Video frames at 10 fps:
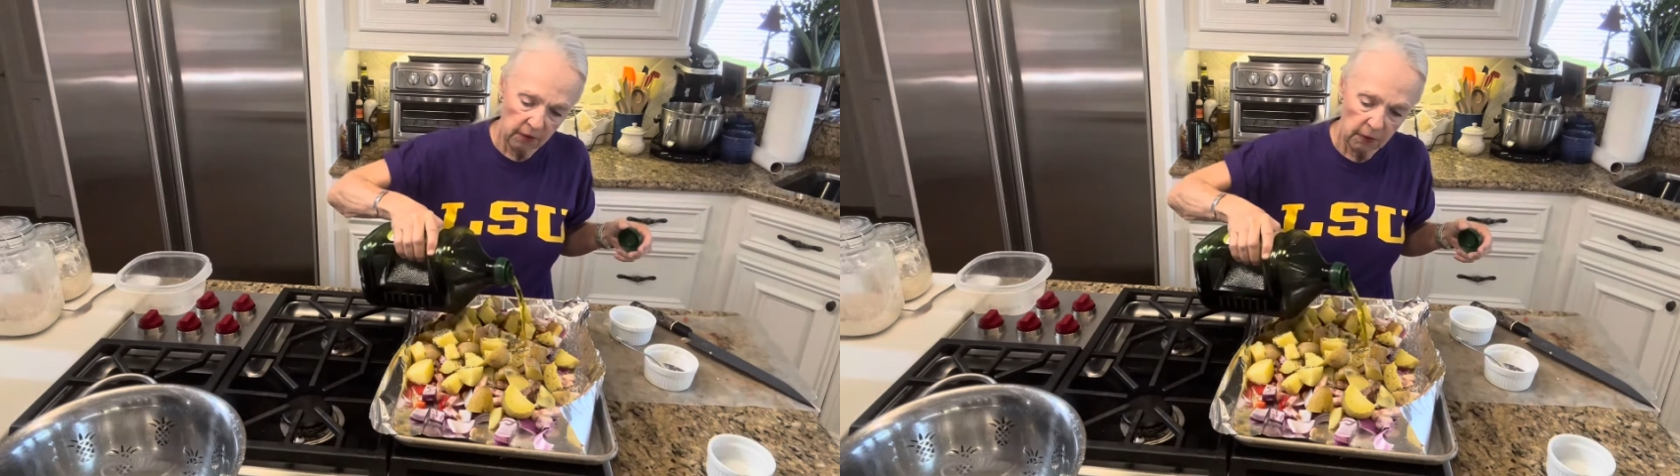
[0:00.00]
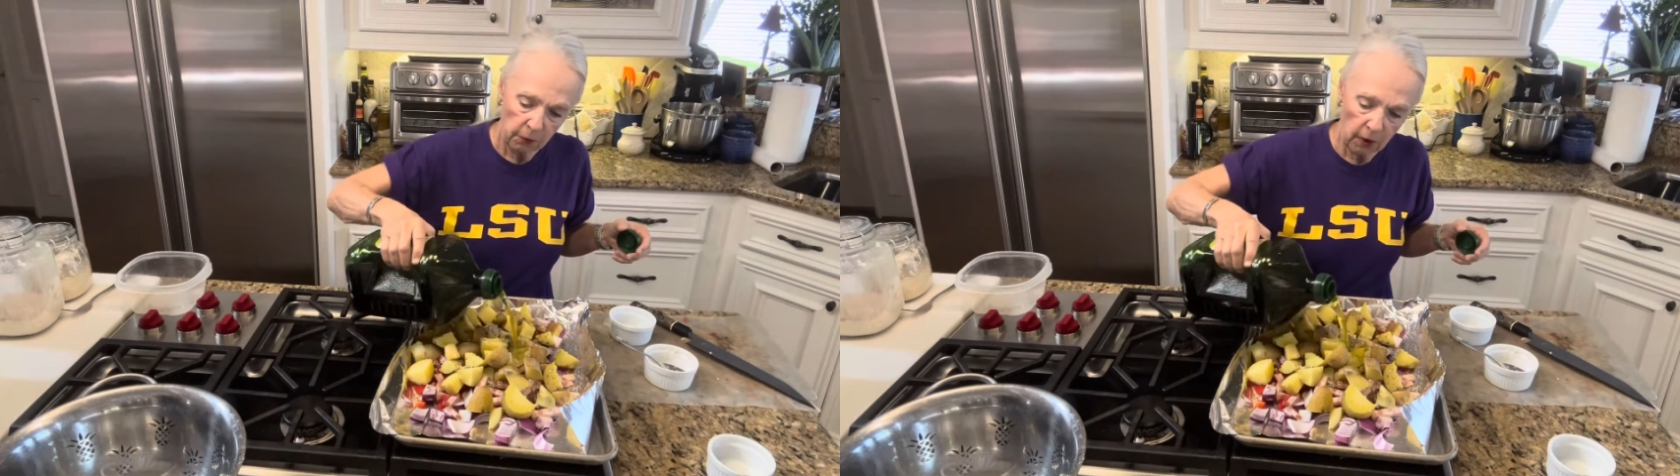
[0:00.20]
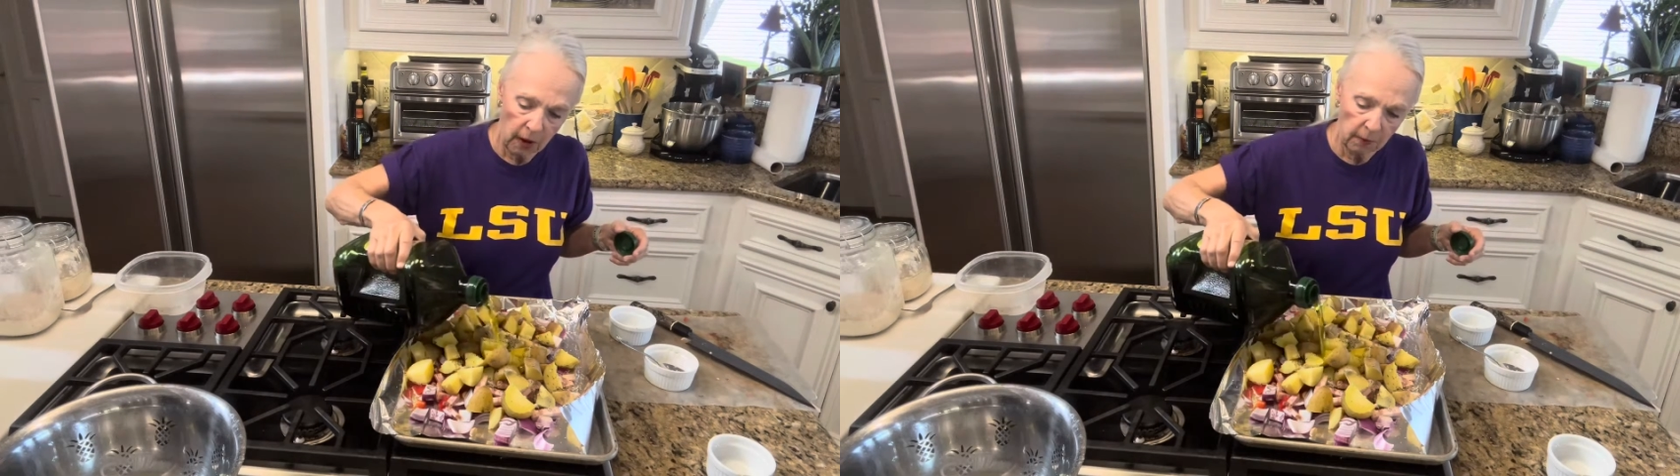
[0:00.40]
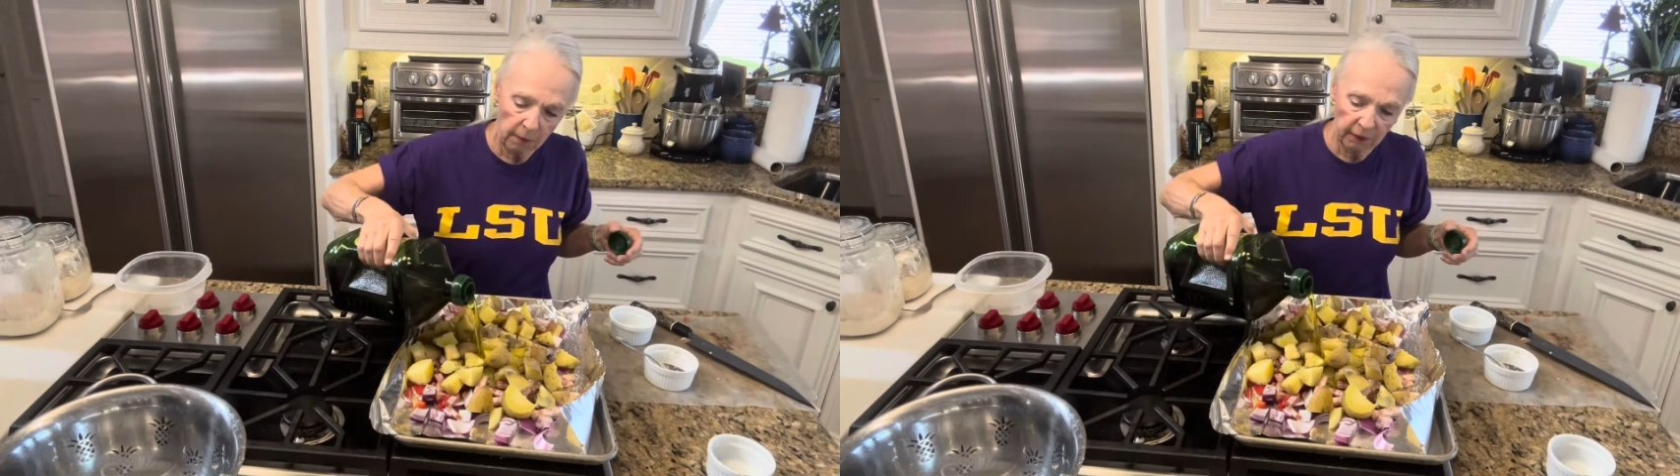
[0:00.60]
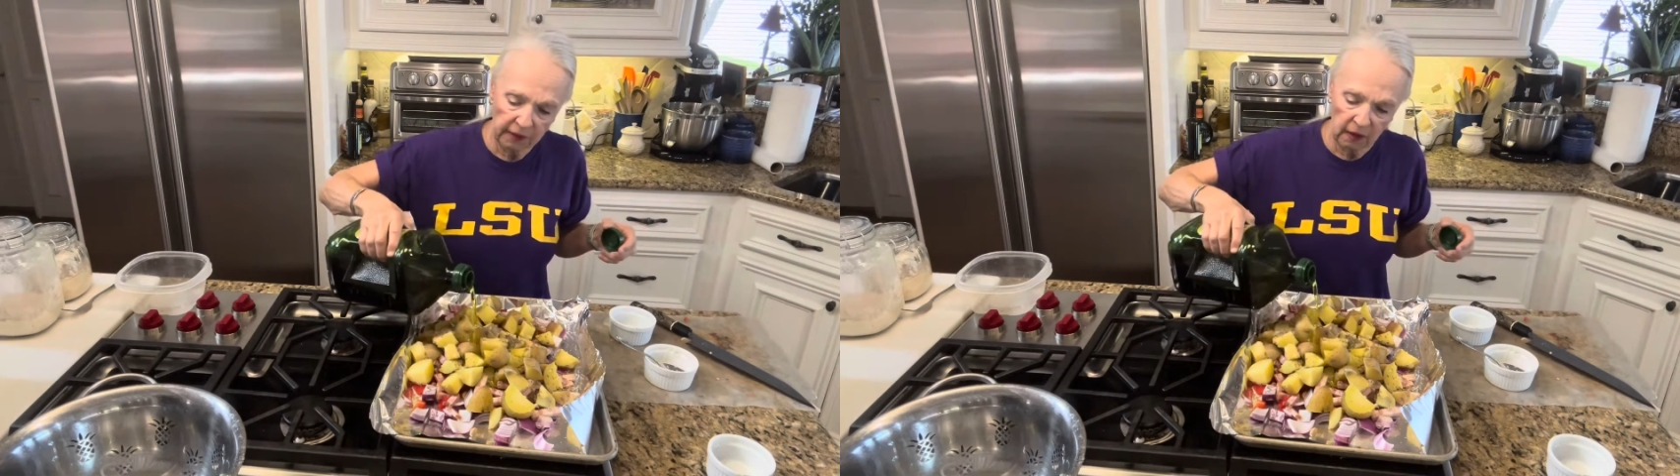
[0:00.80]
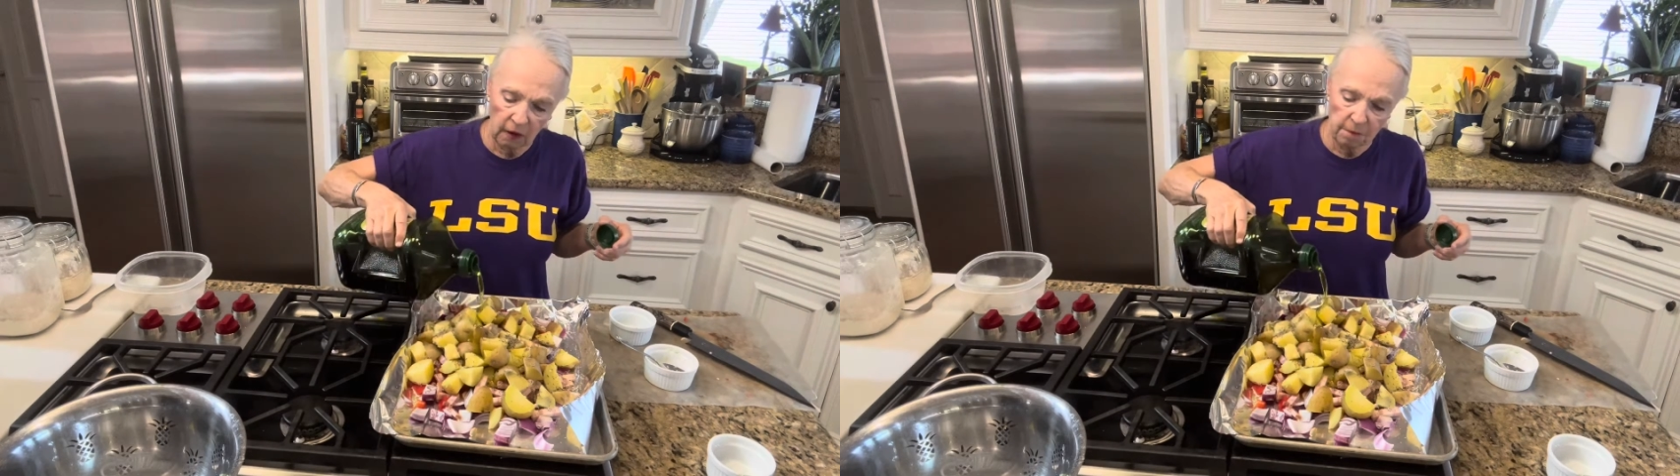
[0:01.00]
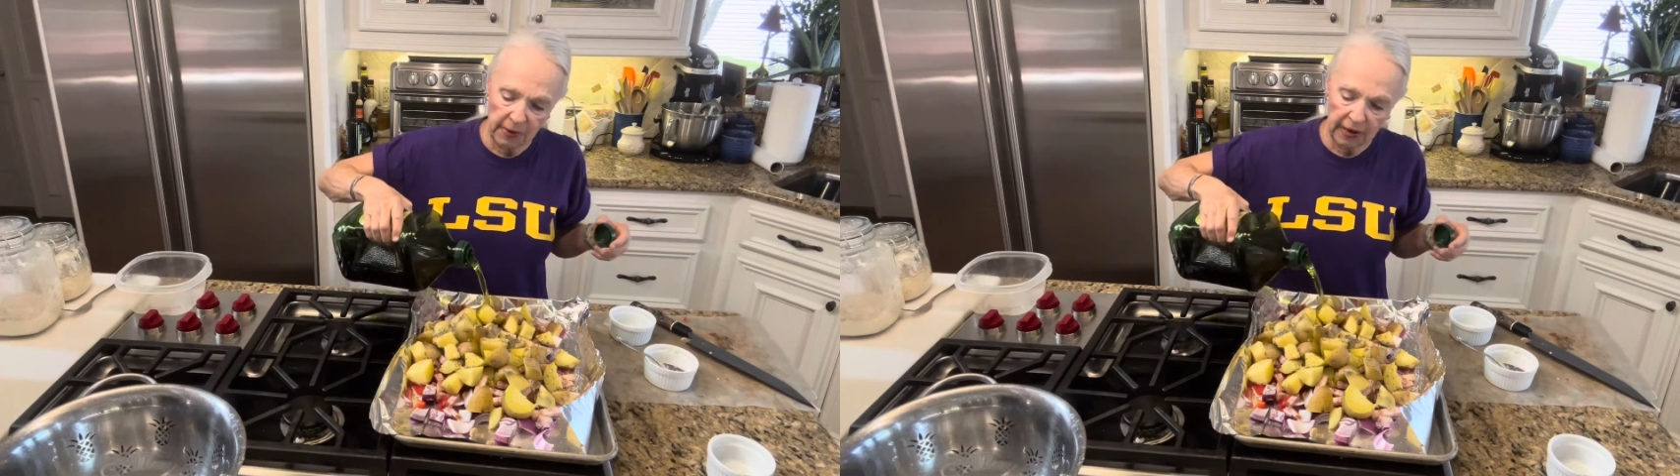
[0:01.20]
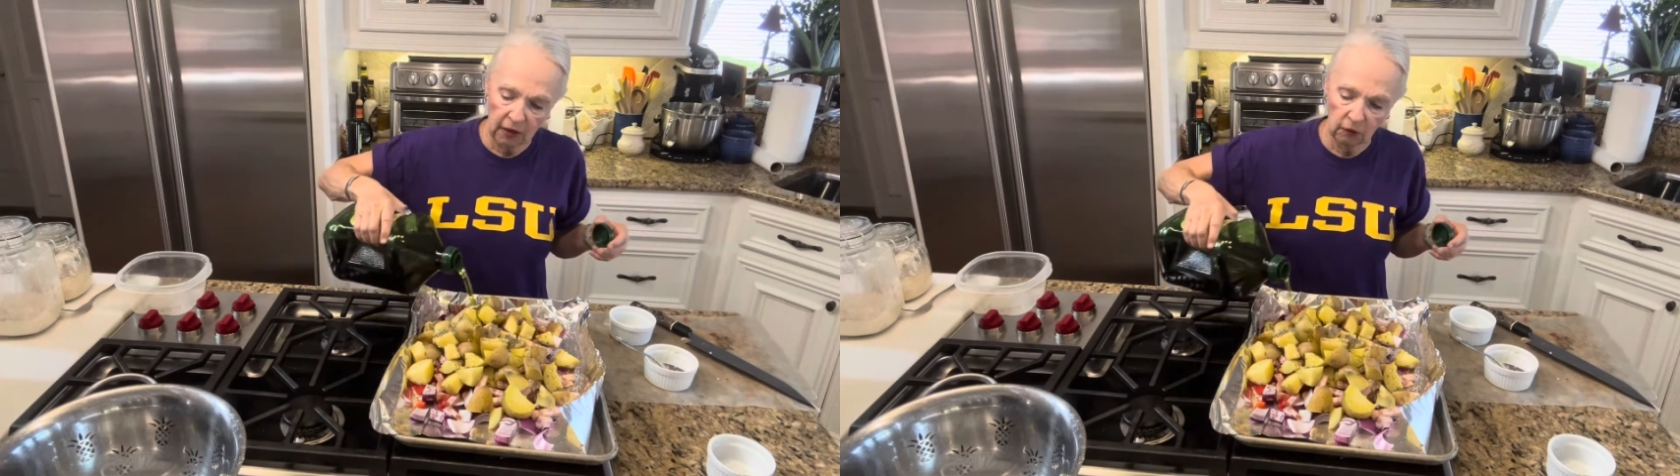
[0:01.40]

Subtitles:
probably about